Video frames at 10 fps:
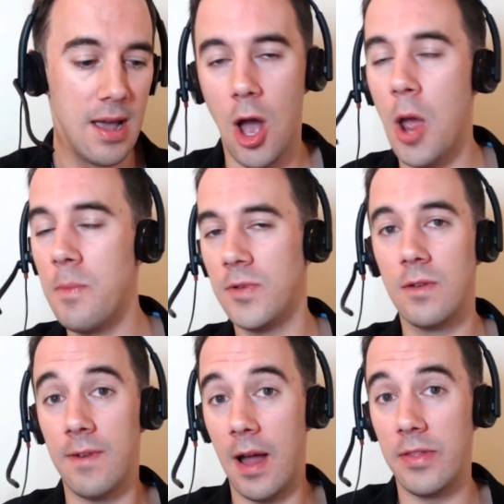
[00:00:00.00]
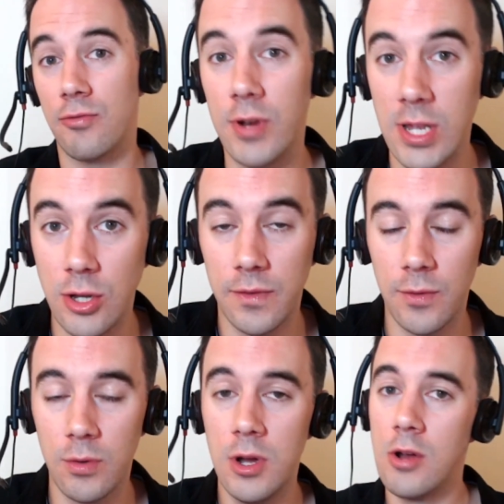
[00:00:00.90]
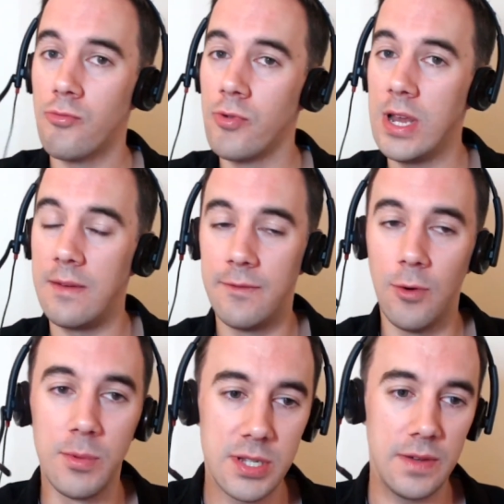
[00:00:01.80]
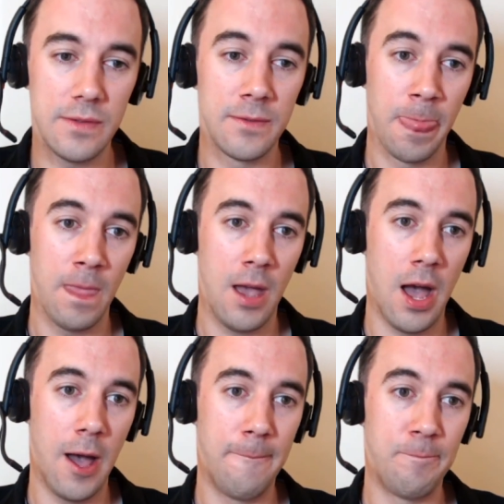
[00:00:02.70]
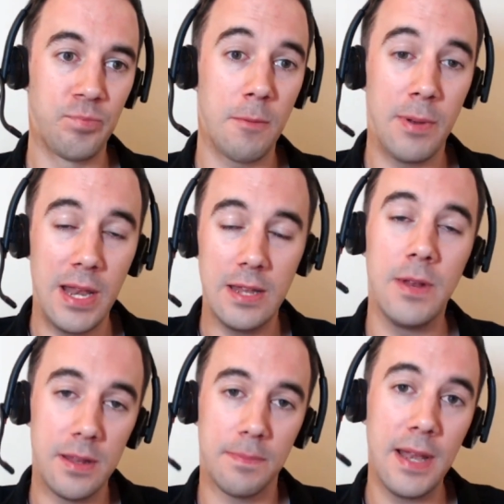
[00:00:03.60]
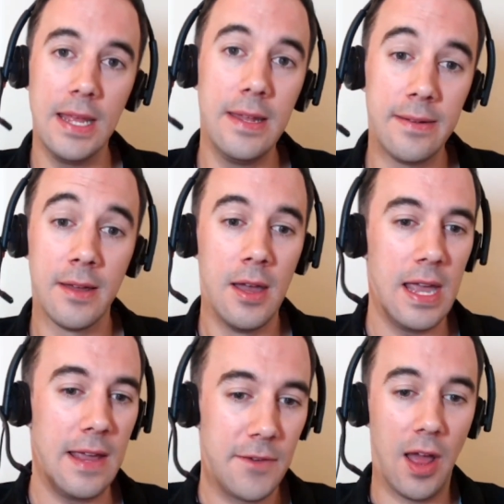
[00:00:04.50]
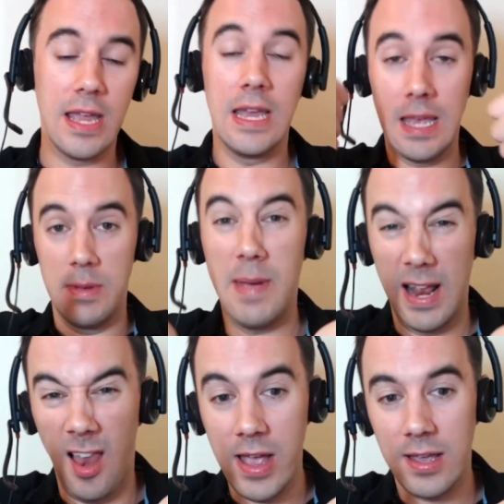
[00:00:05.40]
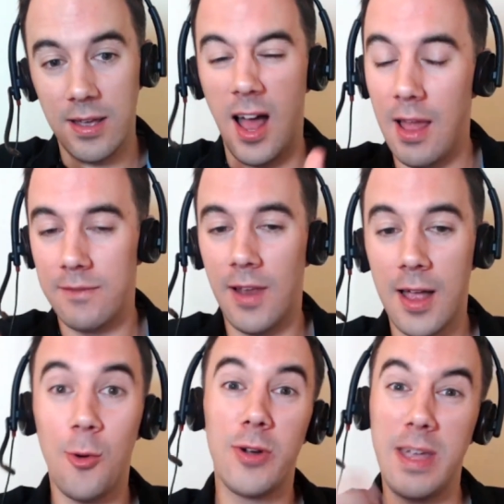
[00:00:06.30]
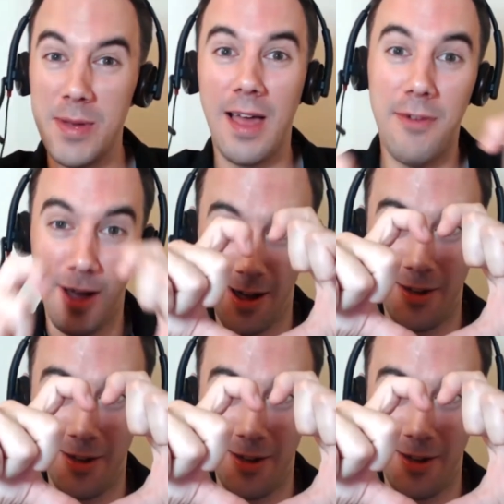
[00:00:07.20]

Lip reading: I hope you found this really useful, really informative. Please, please, please, if you like it, give me a big like. I love like, or give me a love heart,